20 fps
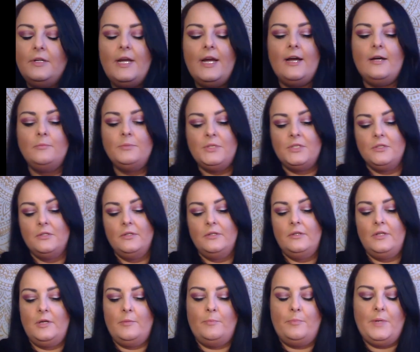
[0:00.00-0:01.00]

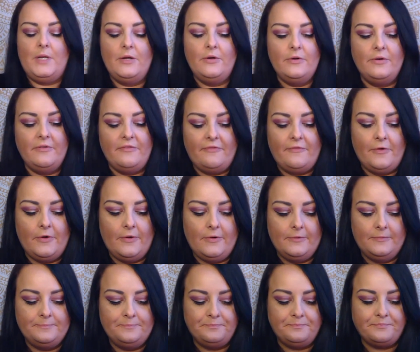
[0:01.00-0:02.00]
Absolutely
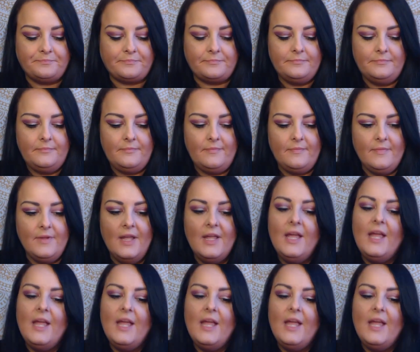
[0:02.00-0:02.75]
beautiful.